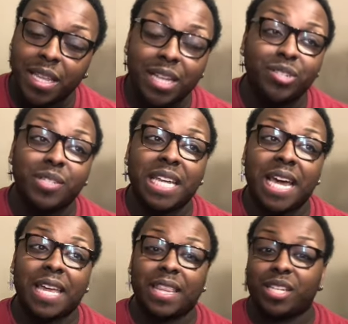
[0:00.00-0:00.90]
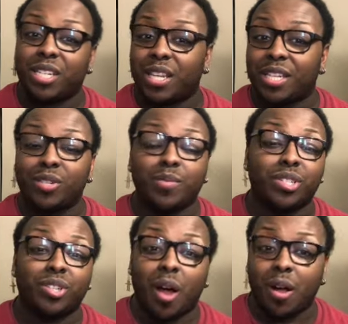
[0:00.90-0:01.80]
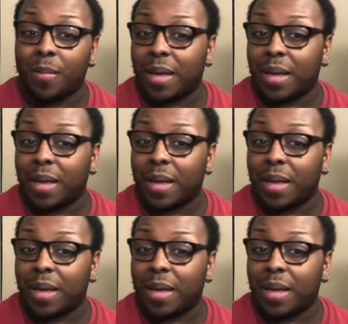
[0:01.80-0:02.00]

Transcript: that you said that you were strong